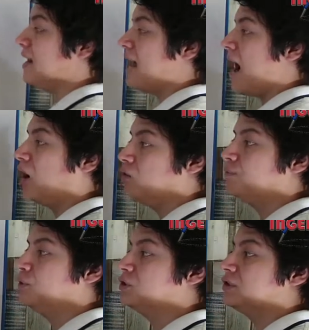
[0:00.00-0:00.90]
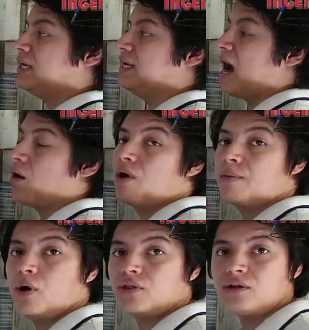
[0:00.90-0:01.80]
and outputs in
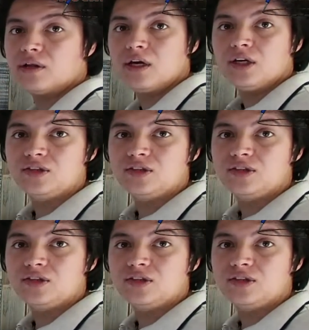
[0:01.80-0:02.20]
our model.